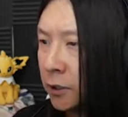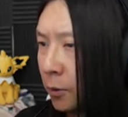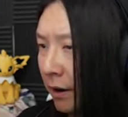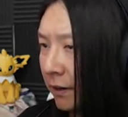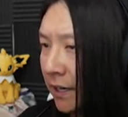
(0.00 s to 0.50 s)

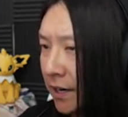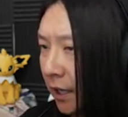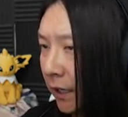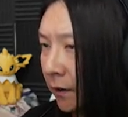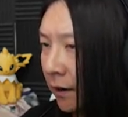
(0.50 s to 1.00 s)
So we have
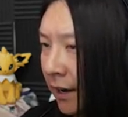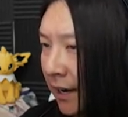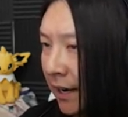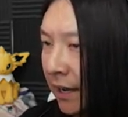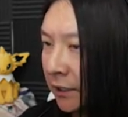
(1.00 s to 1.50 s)
another
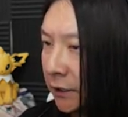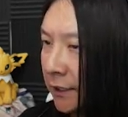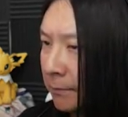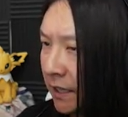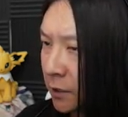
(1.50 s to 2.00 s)

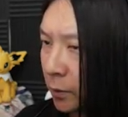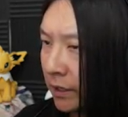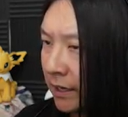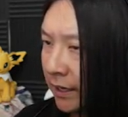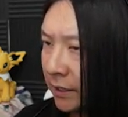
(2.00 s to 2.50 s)
achievement. This
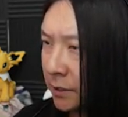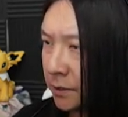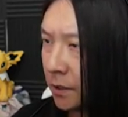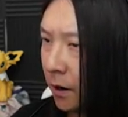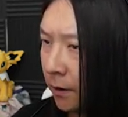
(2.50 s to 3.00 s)
one is
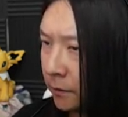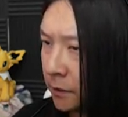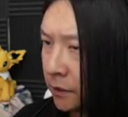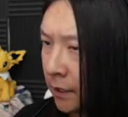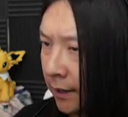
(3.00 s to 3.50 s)

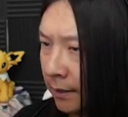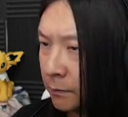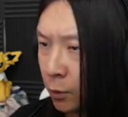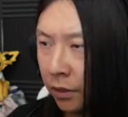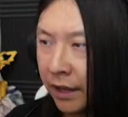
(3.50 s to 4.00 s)
stars
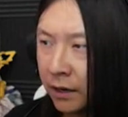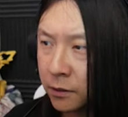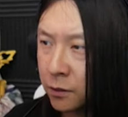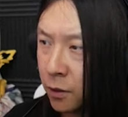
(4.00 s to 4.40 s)
times 1,000.